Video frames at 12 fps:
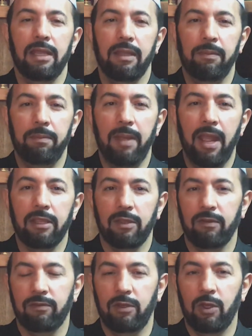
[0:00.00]
the path
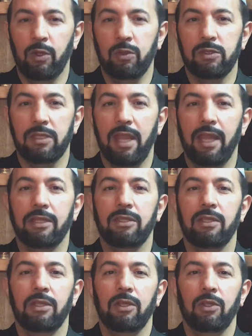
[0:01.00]
of those
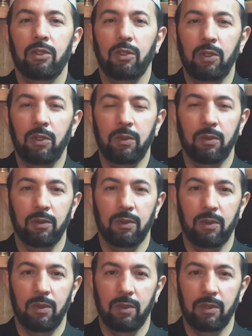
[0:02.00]
that You,
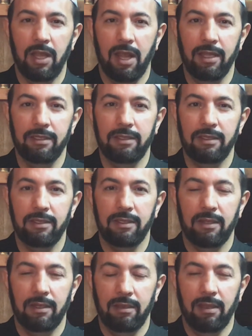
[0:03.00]
O God,
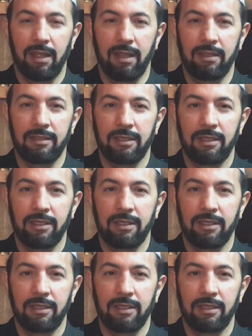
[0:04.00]
Allah,